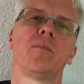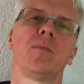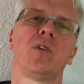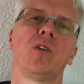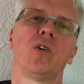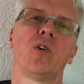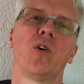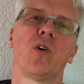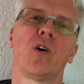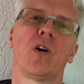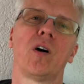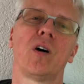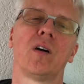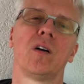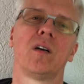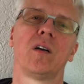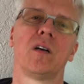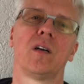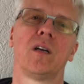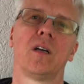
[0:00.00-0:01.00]
your
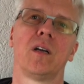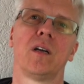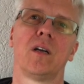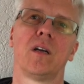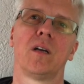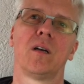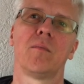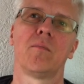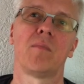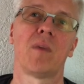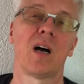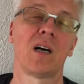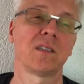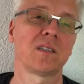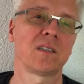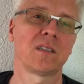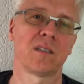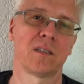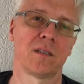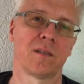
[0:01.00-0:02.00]

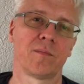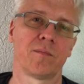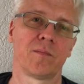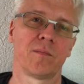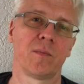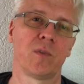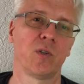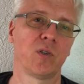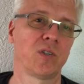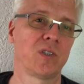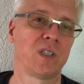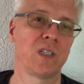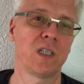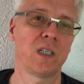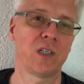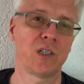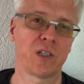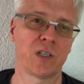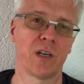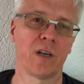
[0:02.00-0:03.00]
master, your
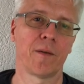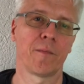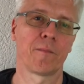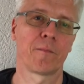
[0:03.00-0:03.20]
teacher,